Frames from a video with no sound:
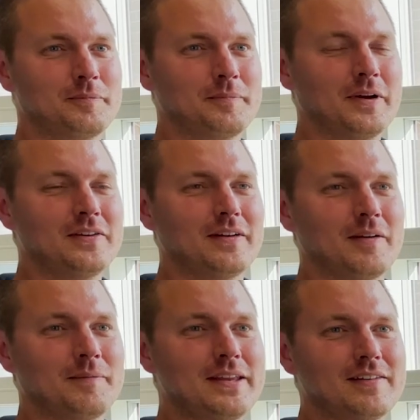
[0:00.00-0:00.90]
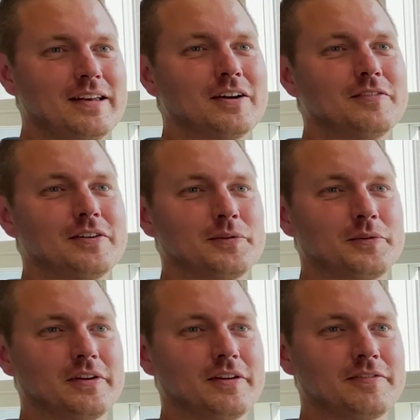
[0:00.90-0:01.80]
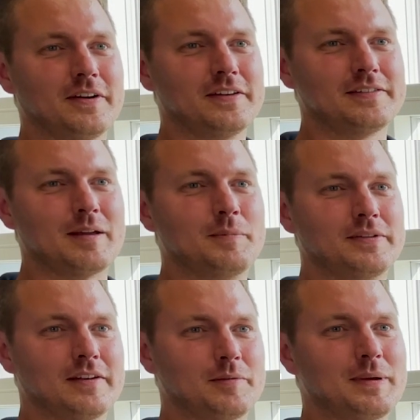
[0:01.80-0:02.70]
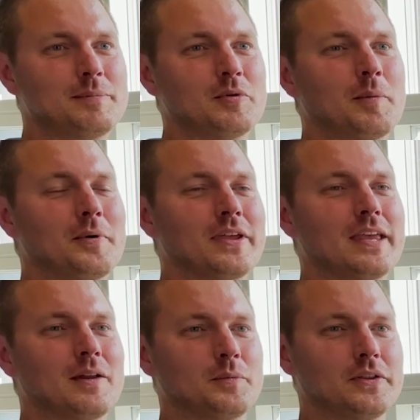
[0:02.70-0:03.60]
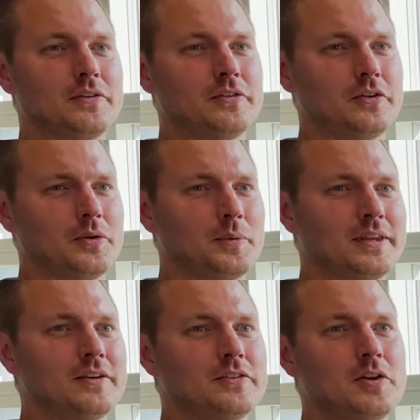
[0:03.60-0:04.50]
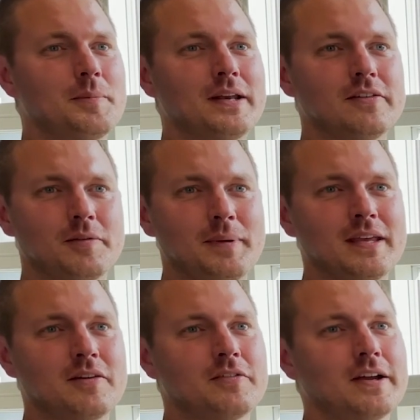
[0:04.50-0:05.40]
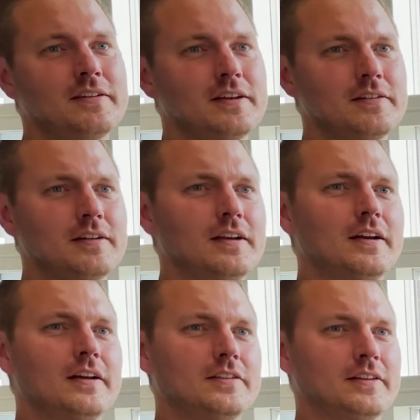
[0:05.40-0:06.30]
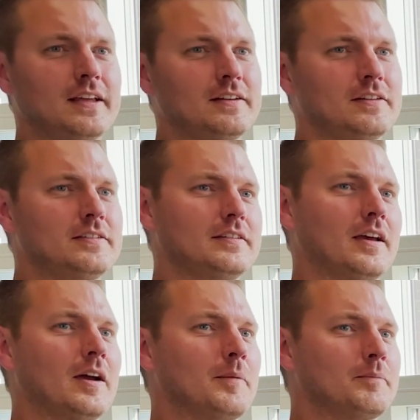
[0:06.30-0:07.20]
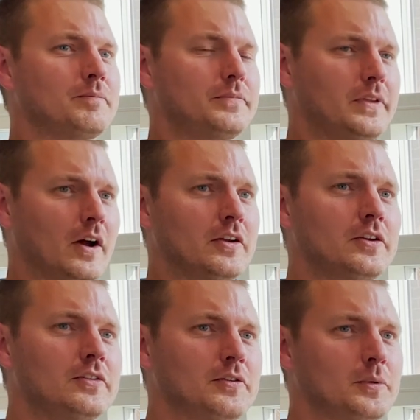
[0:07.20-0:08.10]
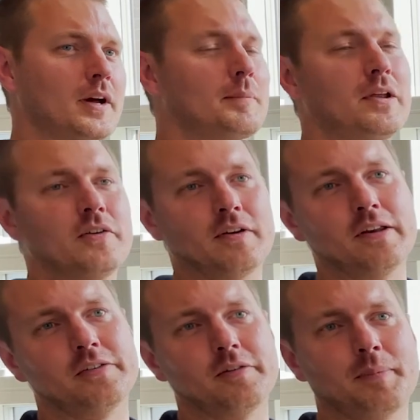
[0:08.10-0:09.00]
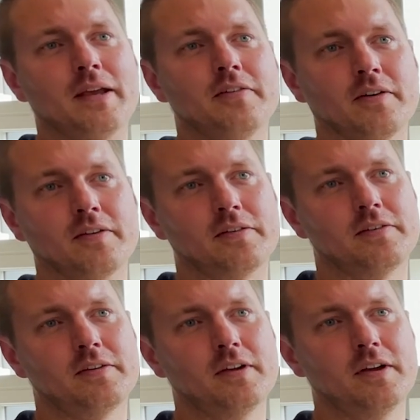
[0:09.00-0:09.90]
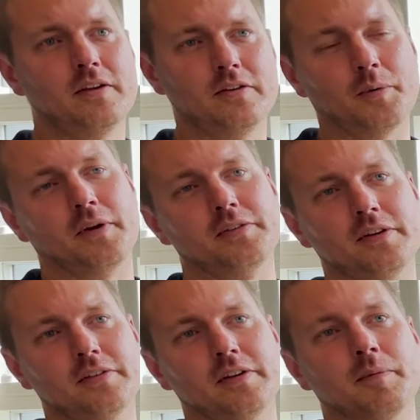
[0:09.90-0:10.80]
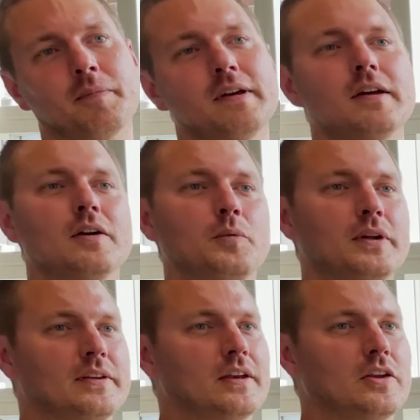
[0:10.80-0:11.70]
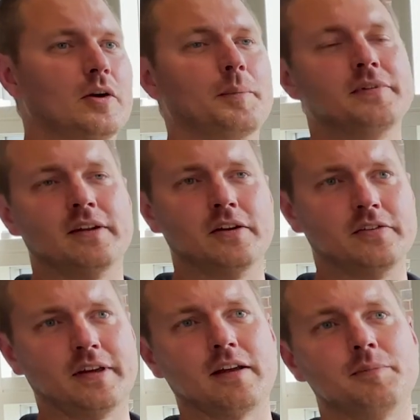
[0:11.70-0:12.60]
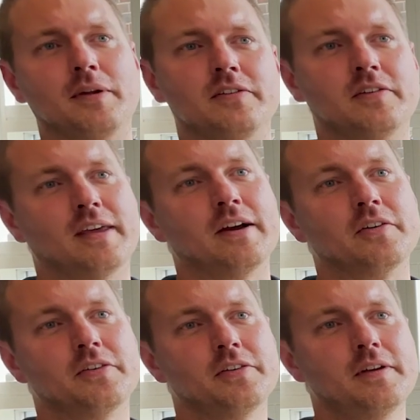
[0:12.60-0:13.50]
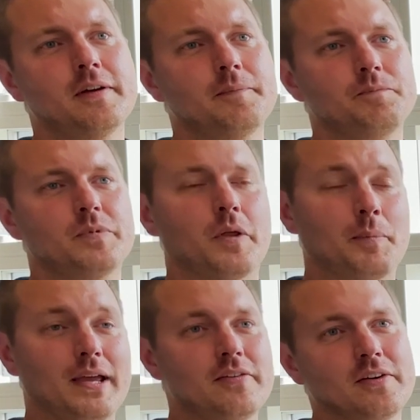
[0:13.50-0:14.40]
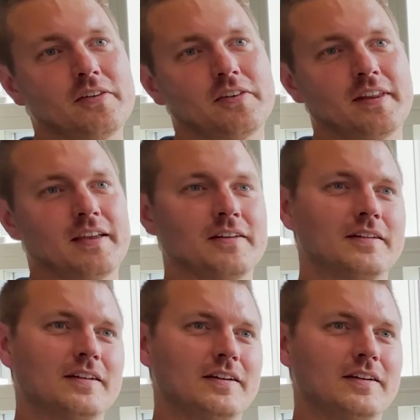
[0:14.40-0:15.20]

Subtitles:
immediately obvious was that the first 10% of people were booking in within 2 minutes of being invited. So that is, our users would upload a list of patients through our system. We'd then queue up, send those text messages out. The patients are then